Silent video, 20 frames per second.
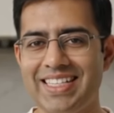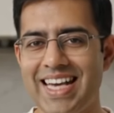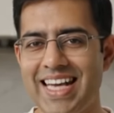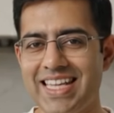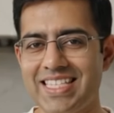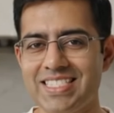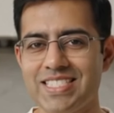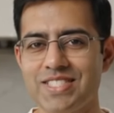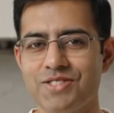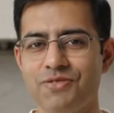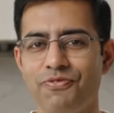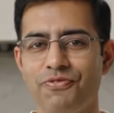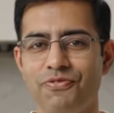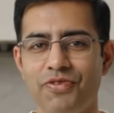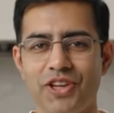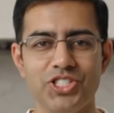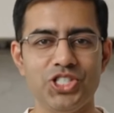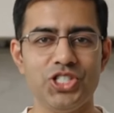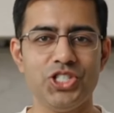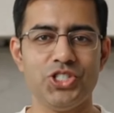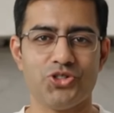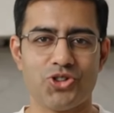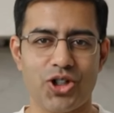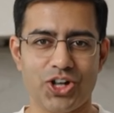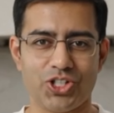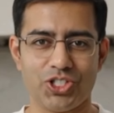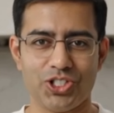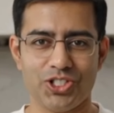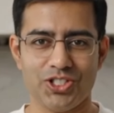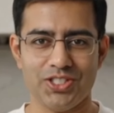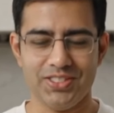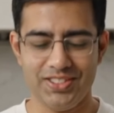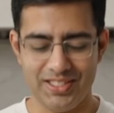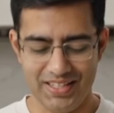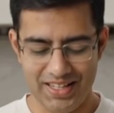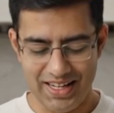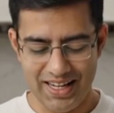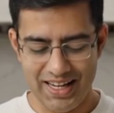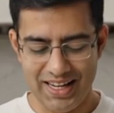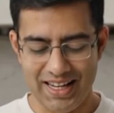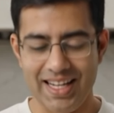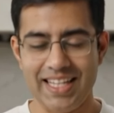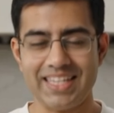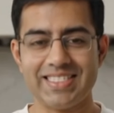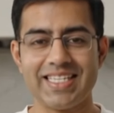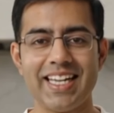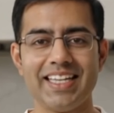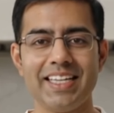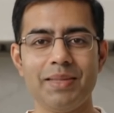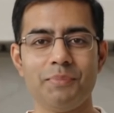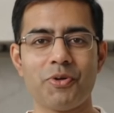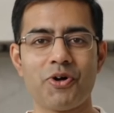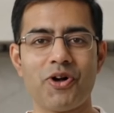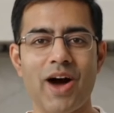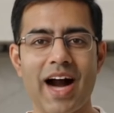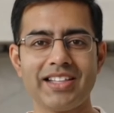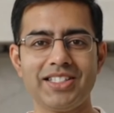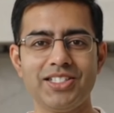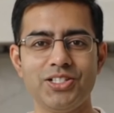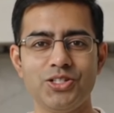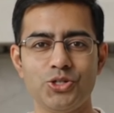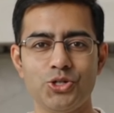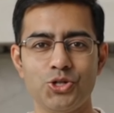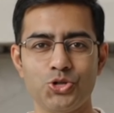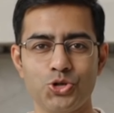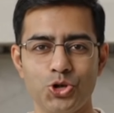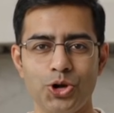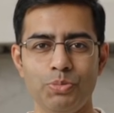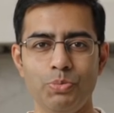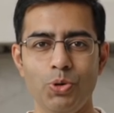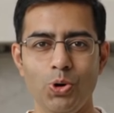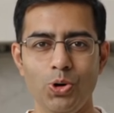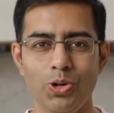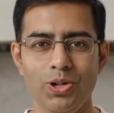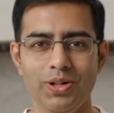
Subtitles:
dense, fudgy structure. Let's get them cracked into the sugar bowl.